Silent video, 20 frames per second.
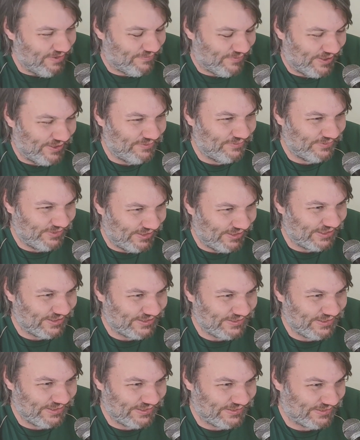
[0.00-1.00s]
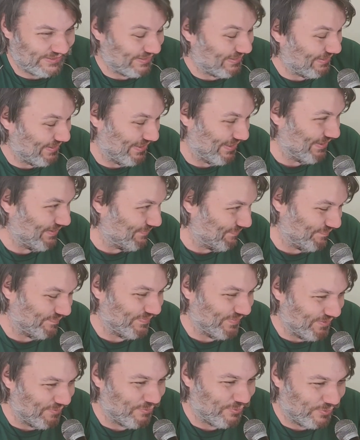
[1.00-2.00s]
F1, yes, it's
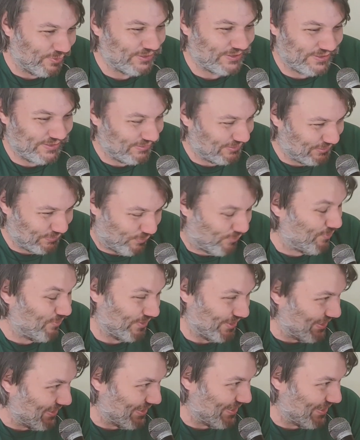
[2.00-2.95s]
also small and